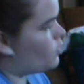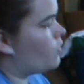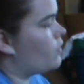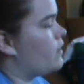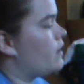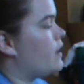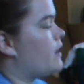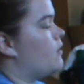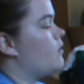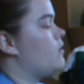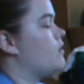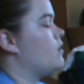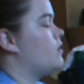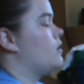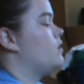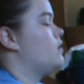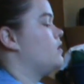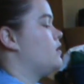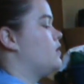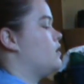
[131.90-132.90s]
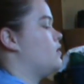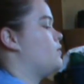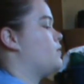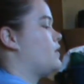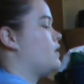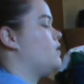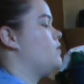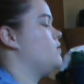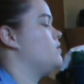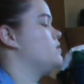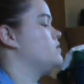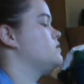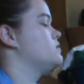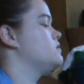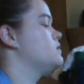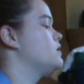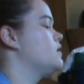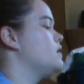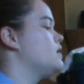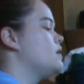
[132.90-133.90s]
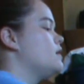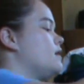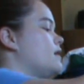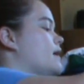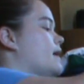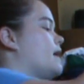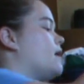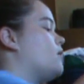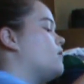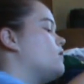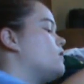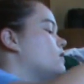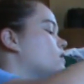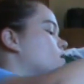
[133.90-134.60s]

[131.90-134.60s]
of pull it out. There we go. Now,